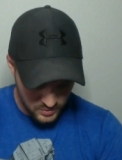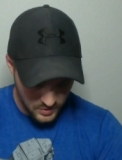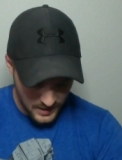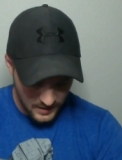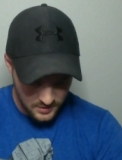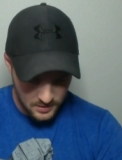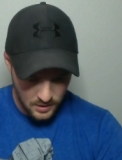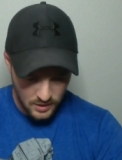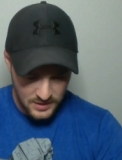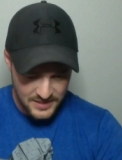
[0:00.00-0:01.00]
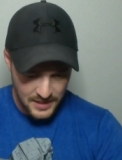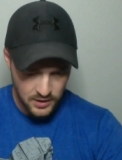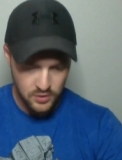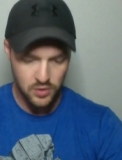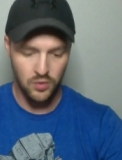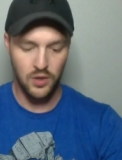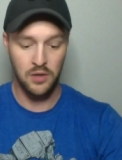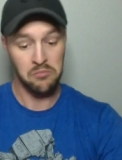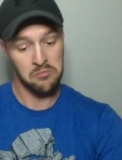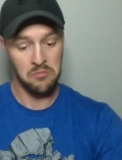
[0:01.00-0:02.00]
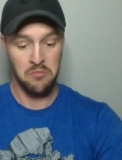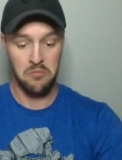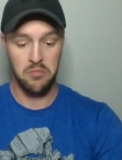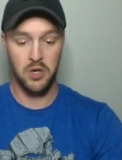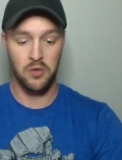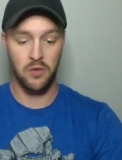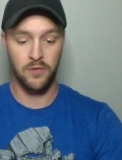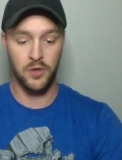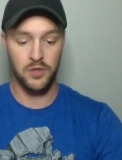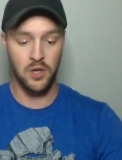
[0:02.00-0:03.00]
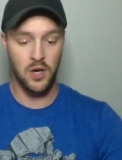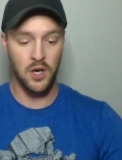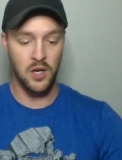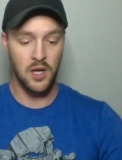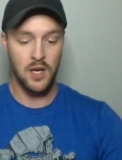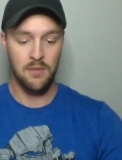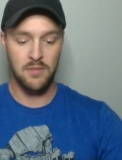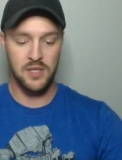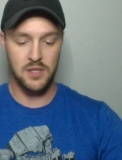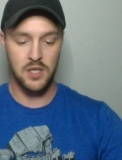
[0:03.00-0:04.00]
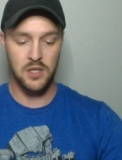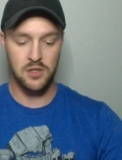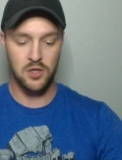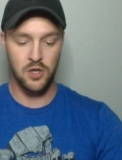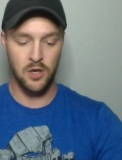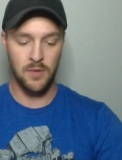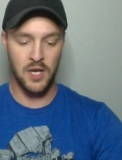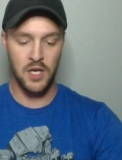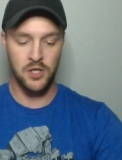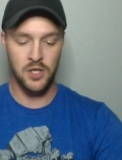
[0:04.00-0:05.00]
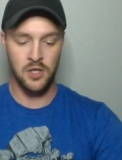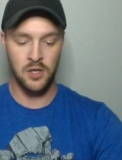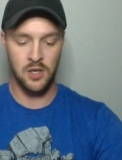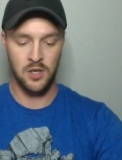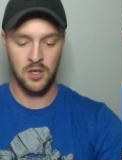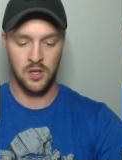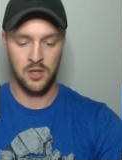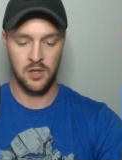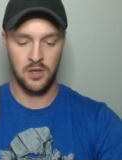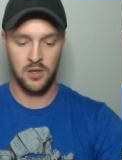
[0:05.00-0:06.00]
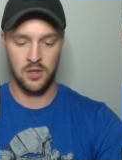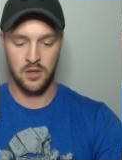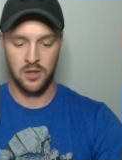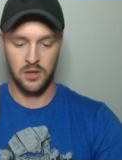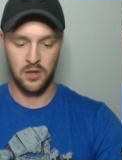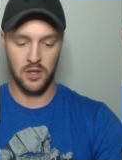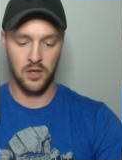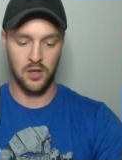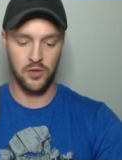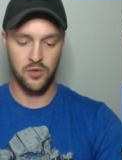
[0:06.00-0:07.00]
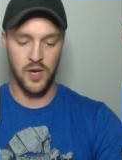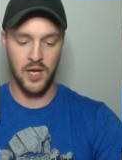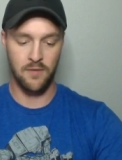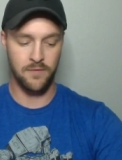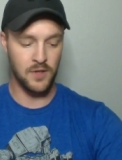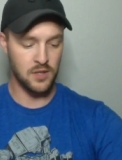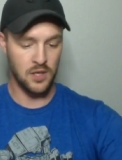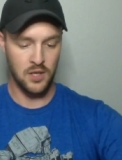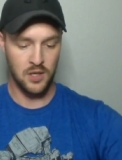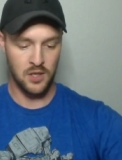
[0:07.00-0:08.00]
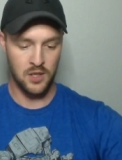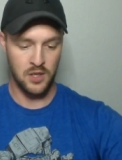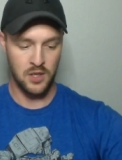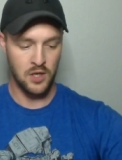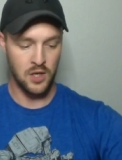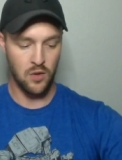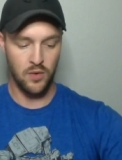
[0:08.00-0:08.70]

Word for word: So an ex Exeggutor, pretty cool first card. Misty's Determination, looking all triumphant a